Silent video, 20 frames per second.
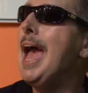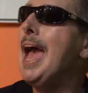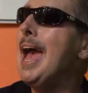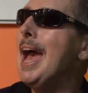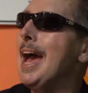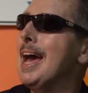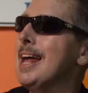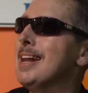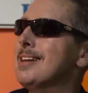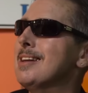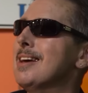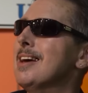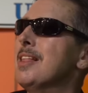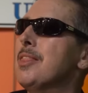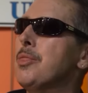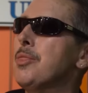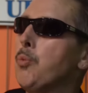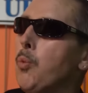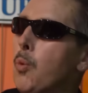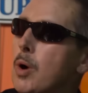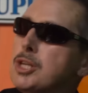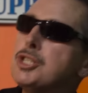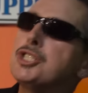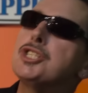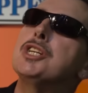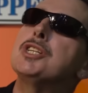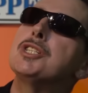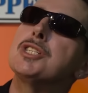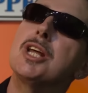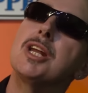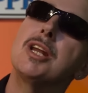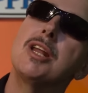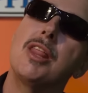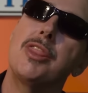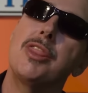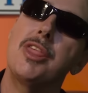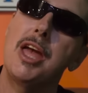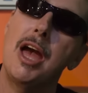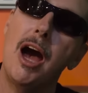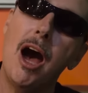And once she's
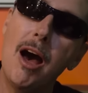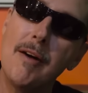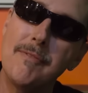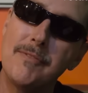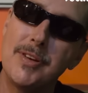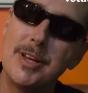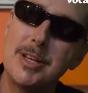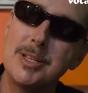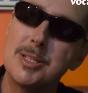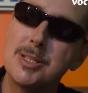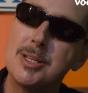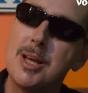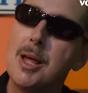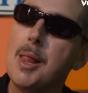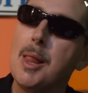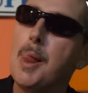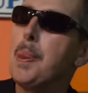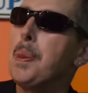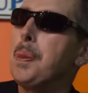into the office,